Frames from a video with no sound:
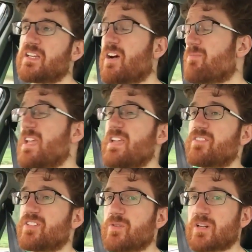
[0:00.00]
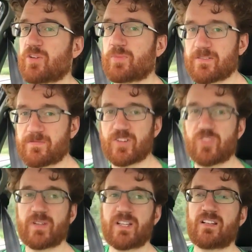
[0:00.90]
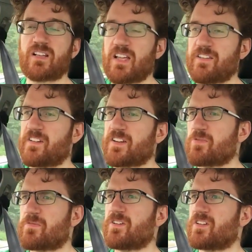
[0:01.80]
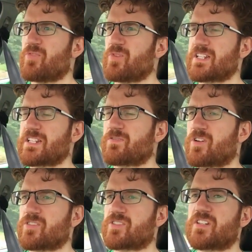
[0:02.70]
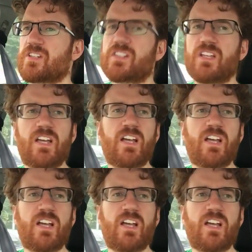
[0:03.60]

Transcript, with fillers: I may even do a little bit of filming if I don't feel like really self-conscious.